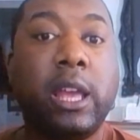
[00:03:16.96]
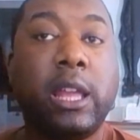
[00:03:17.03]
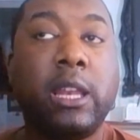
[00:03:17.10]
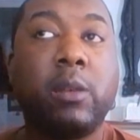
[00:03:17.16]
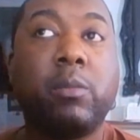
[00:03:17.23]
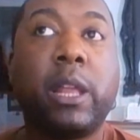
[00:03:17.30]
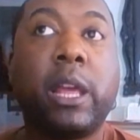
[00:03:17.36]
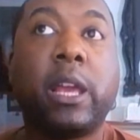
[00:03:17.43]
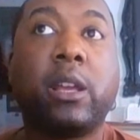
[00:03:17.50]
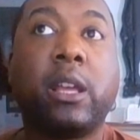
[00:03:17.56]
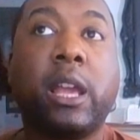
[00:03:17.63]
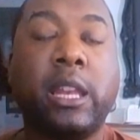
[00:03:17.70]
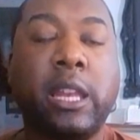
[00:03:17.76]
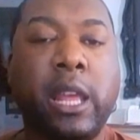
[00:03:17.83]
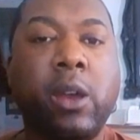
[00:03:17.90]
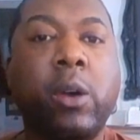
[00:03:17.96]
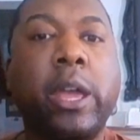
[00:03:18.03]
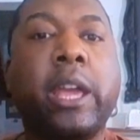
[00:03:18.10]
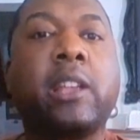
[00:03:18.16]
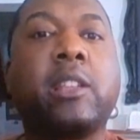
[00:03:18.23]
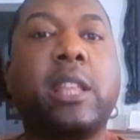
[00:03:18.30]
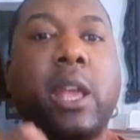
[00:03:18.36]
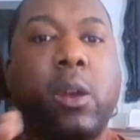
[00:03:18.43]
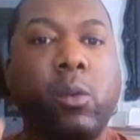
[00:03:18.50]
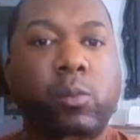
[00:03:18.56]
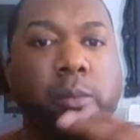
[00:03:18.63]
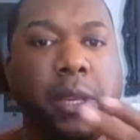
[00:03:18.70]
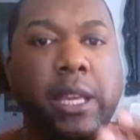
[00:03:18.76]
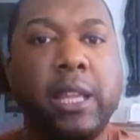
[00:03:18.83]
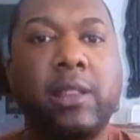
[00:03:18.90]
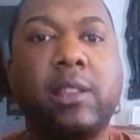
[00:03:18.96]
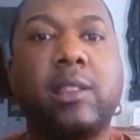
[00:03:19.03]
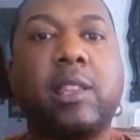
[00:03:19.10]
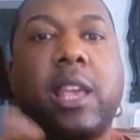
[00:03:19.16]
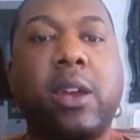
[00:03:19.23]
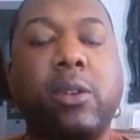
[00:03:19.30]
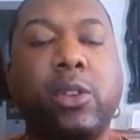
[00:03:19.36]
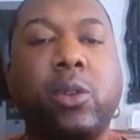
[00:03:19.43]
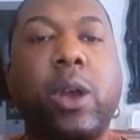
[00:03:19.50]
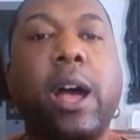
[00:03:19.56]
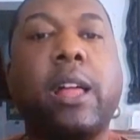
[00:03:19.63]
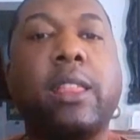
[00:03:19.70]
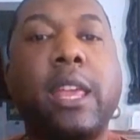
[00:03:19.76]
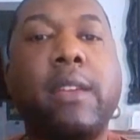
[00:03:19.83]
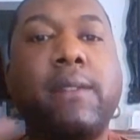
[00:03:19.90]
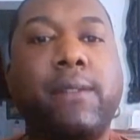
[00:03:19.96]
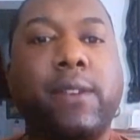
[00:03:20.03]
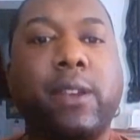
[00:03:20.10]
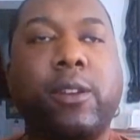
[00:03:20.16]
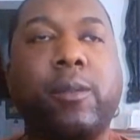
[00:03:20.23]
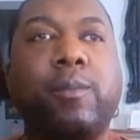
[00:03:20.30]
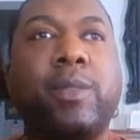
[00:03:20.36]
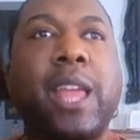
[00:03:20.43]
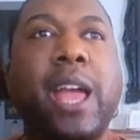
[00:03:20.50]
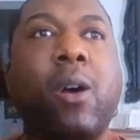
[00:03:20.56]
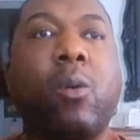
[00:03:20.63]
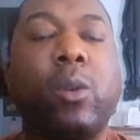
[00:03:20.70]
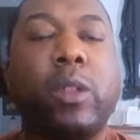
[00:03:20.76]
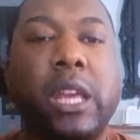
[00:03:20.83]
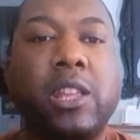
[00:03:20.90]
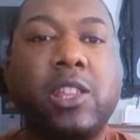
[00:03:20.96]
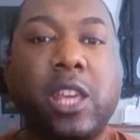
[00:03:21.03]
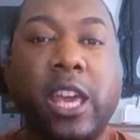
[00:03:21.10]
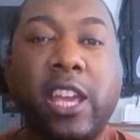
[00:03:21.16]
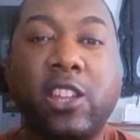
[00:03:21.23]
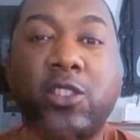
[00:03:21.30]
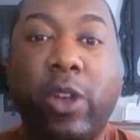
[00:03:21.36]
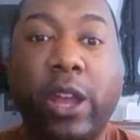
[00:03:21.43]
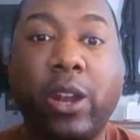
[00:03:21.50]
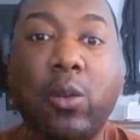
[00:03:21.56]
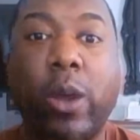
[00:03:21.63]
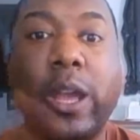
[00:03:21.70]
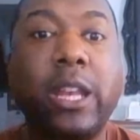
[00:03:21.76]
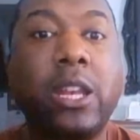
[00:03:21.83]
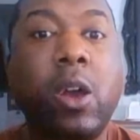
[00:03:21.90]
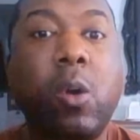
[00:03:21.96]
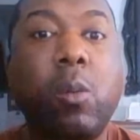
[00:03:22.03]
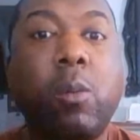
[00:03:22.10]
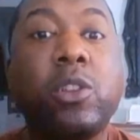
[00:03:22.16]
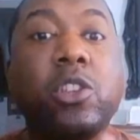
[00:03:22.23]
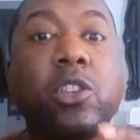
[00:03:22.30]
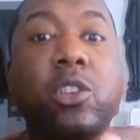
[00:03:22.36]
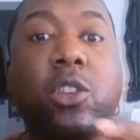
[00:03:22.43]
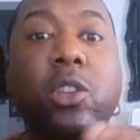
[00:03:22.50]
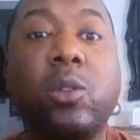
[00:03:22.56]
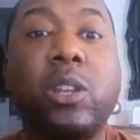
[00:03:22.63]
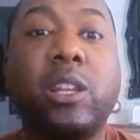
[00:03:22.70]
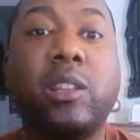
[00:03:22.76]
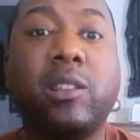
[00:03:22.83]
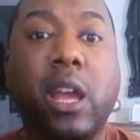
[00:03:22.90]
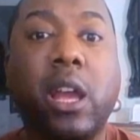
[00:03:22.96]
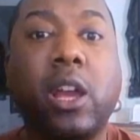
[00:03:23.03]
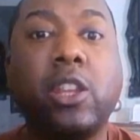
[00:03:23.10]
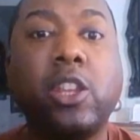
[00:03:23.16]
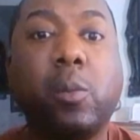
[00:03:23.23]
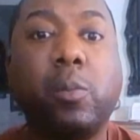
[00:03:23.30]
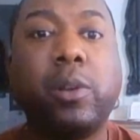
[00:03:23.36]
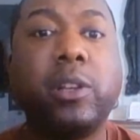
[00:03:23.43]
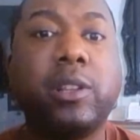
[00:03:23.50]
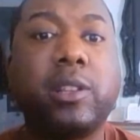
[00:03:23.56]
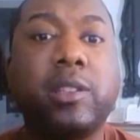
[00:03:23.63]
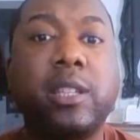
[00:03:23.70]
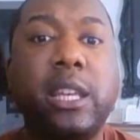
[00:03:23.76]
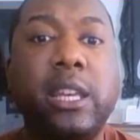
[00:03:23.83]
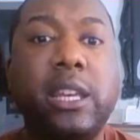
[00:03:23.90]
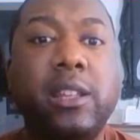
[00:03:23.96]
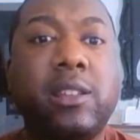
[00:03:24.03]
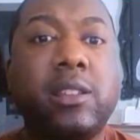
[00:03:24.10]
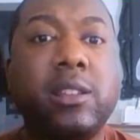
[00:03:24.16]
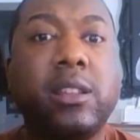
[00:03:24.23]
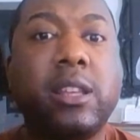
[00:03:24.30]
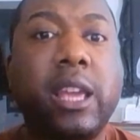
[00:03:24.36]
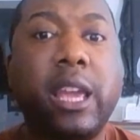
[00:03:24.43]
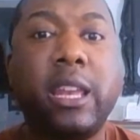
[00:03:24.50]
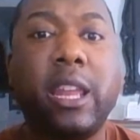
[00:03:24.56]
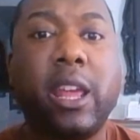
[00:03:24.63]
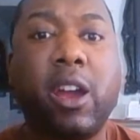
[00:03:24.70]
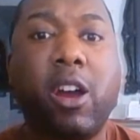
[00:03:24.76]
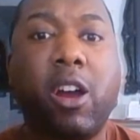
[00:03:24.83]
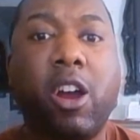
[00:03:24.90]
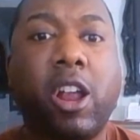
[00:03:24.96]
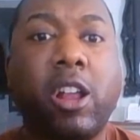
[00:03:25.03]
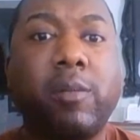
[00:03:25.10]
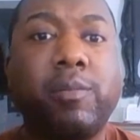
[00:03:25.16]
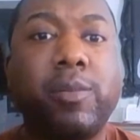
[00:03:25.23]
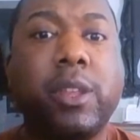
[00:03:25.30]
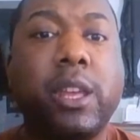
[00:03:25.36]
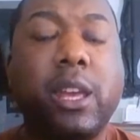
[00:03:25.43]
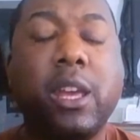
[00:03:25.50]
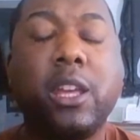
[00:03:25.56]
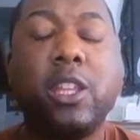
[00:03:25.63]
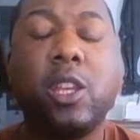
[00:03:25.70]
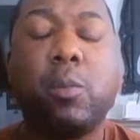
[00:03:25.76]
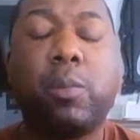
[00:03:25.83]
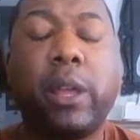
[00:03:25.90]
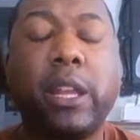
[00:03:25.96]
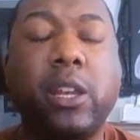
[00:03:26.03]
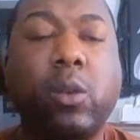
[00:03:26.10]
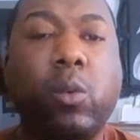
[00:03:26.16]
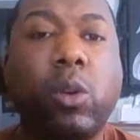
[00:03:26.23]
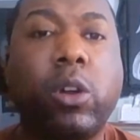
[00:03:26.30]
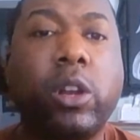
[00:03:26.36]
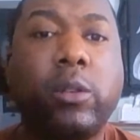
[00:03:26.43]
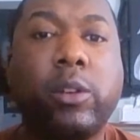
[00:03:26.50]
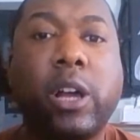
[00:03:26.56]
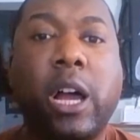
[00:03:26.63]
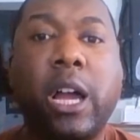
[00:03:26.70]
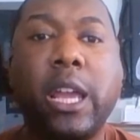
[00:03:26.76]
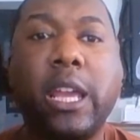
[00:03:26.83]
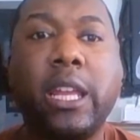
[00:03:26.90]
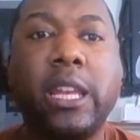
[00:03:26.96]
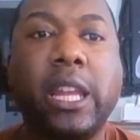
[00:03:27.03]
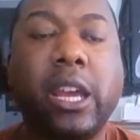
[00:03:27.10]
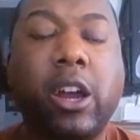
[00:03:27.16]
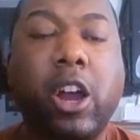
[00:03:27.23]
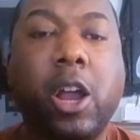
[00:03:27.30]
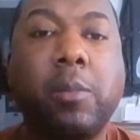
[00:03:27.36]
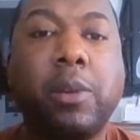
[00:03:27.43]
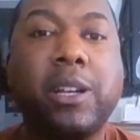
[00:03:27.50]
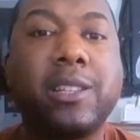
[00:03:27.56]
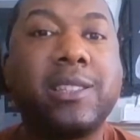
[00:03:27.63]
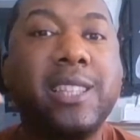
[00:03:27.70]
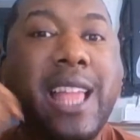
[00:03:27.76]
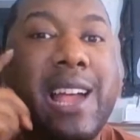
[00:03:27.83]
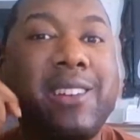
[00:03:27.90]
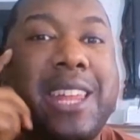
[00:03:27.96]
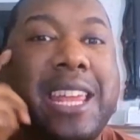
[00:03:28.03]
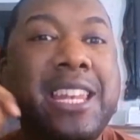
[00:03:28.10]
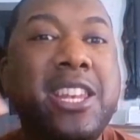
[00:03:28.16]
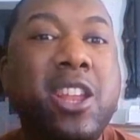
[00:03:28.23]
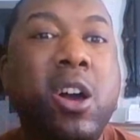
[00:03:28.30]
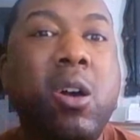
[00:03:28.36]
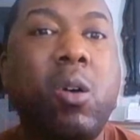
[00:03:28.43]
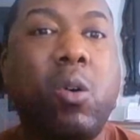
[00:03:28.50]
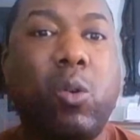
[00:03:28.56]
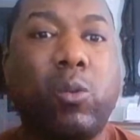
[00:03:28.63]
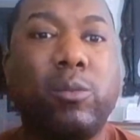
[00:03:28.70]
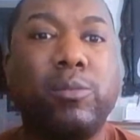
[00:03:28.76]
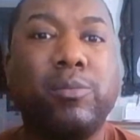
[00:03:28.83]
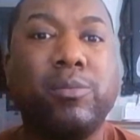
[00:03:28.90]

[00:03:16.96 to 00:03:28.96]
And they'll be like, and they'll begin to tell you how they feel. Now, will they change right away? No, what you're doing is you're putting the seeds in their heart. You're planting the word of God in their heart because now they know.